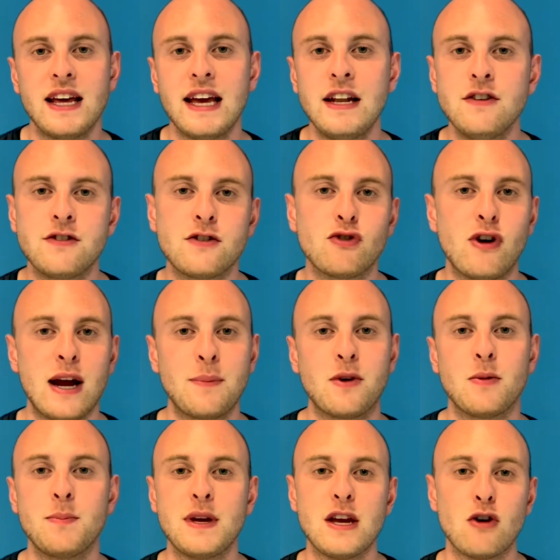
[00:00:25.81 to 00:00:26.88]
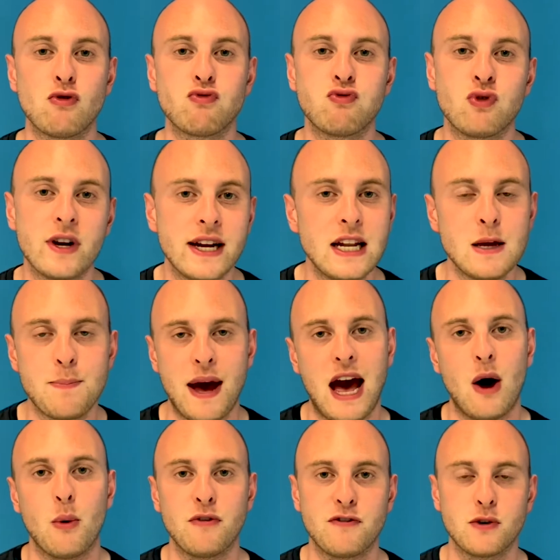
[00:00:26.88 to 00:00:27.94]
Instagram can be a really
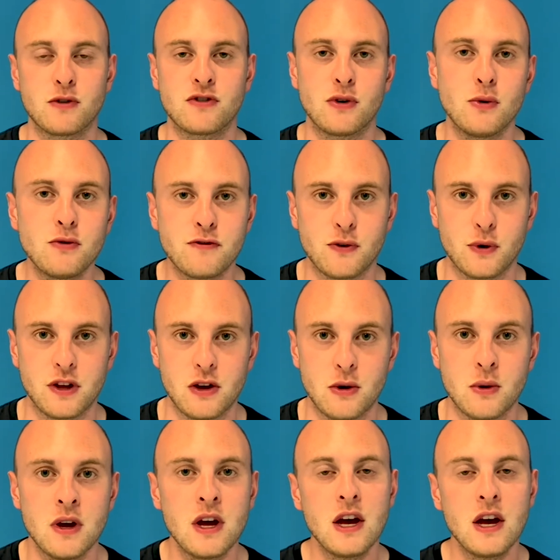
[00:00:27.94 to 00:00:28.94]
powerful tool for you.